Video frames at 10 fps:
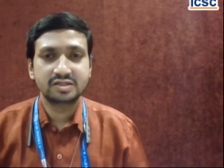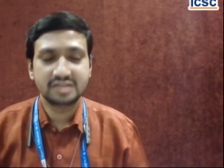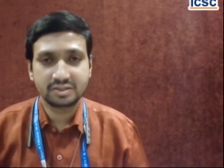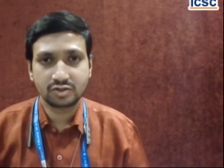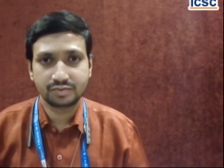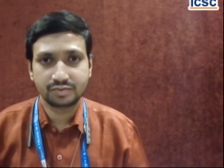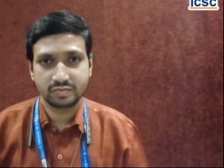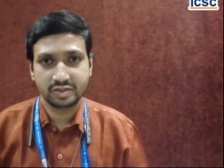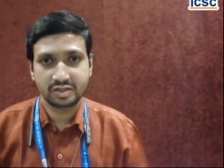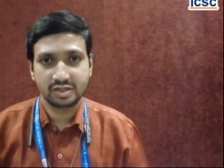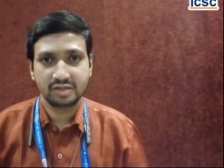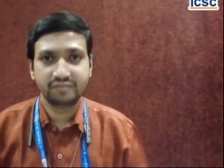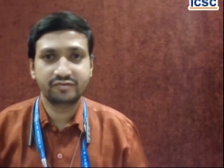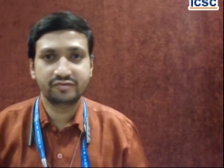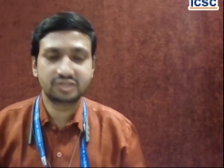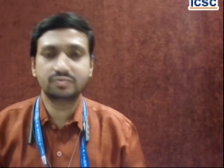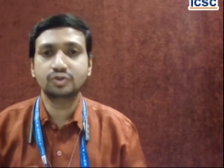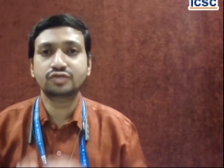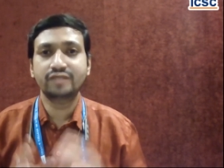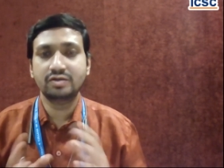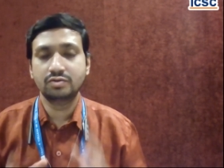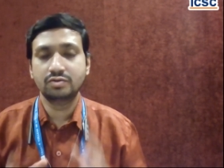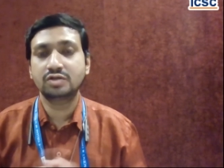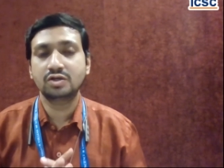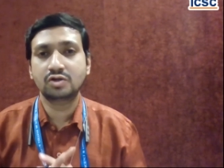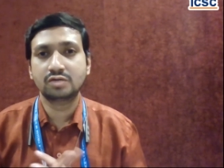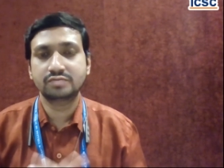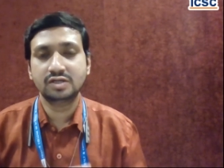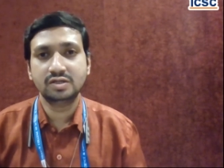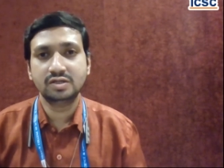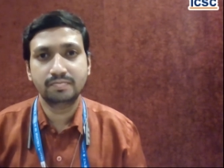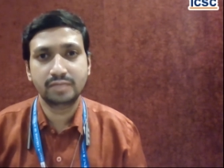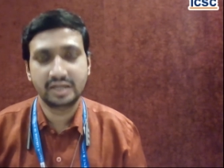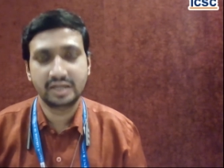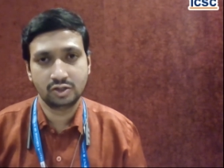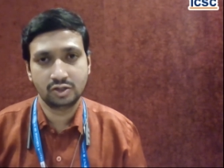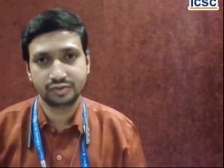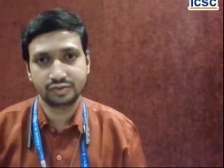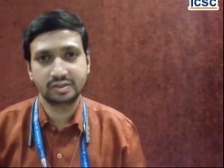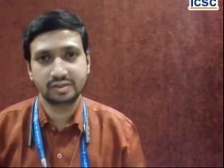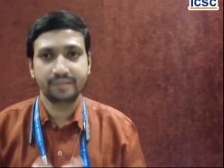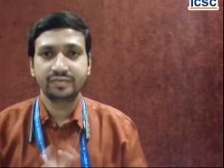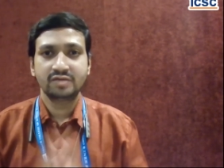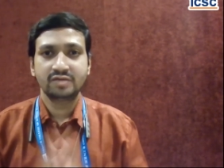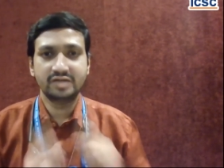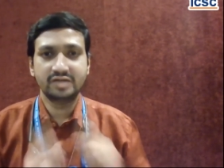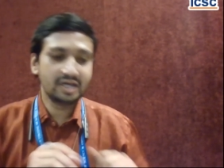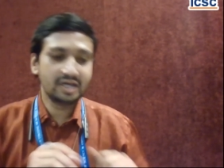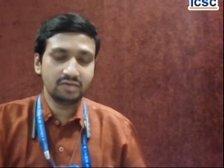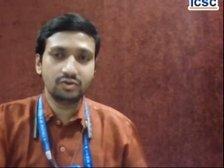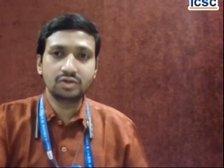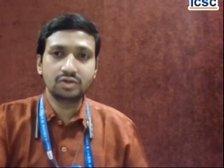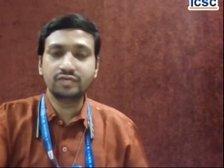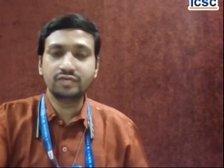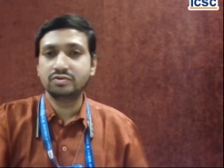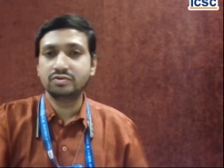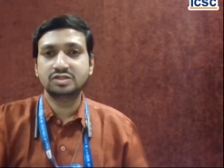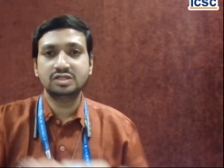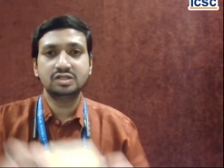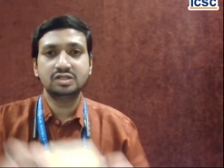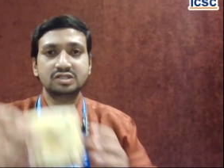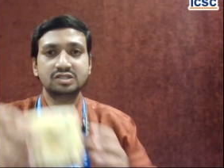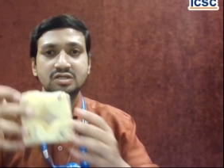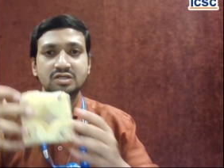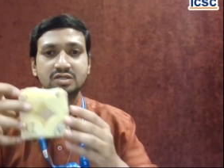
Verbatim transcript: center of symmetry first most we are going to think of the plane of symmetry further again going to we are going to see this